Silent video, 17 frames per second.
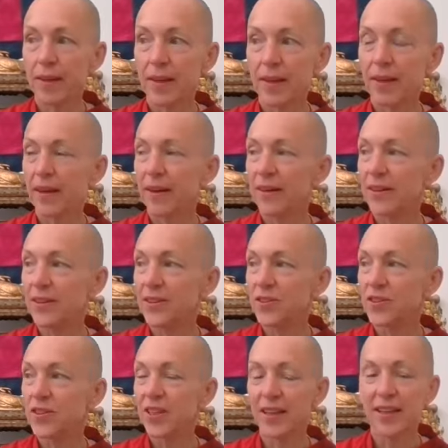how could you
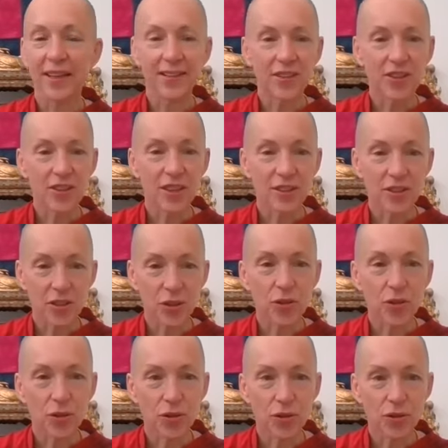say, like start to
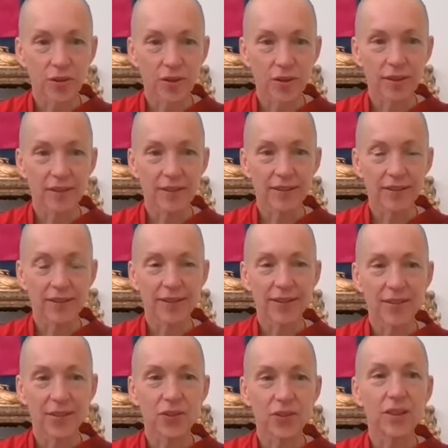cook on
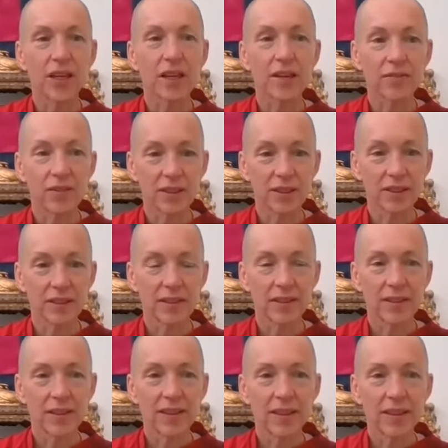the oven,
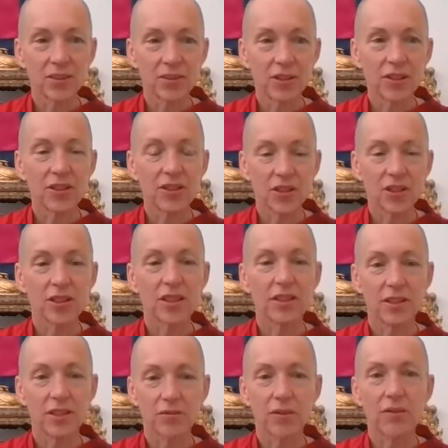you need to start
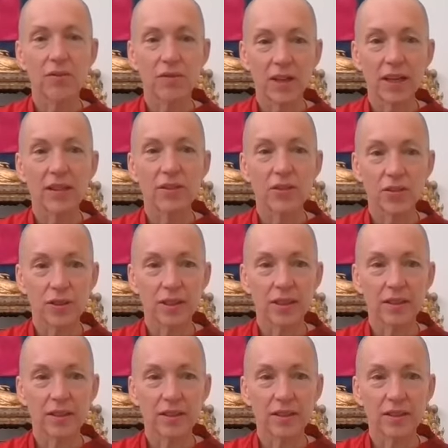to reflect on
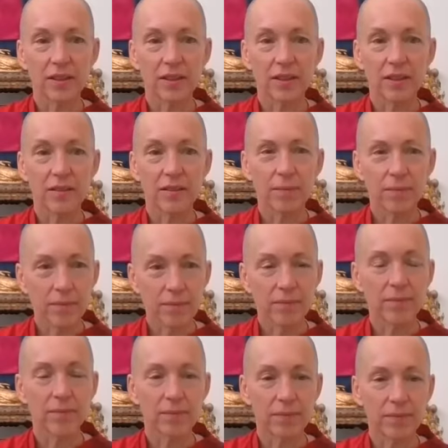it.
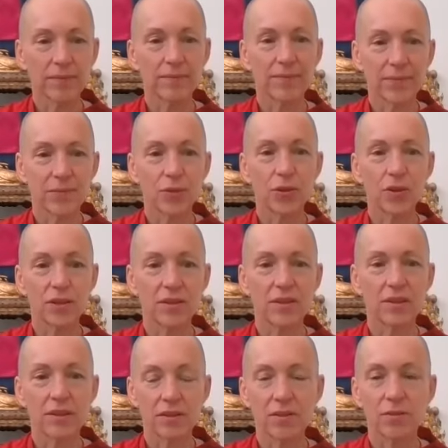What does
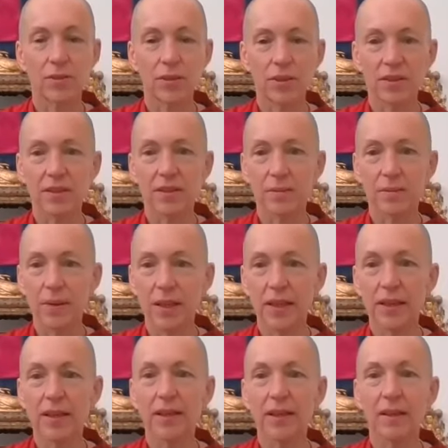this
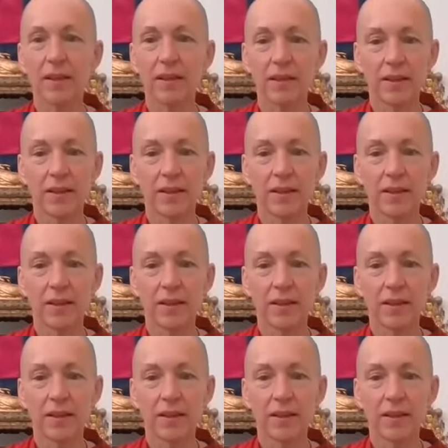mean?